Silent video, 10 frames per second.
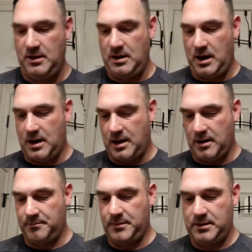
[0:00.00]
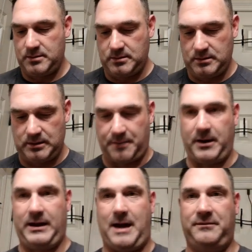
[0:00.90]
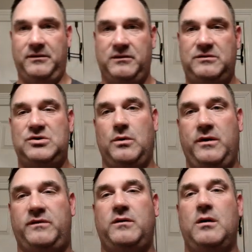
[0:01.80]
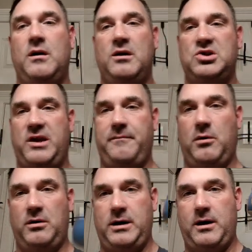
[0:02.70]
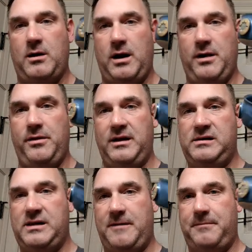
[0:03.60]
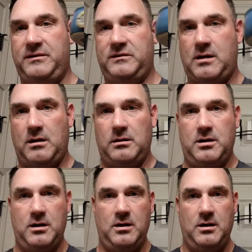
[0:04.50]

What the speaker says: Got my Captain's Choice shave bowl here in the Tempest color.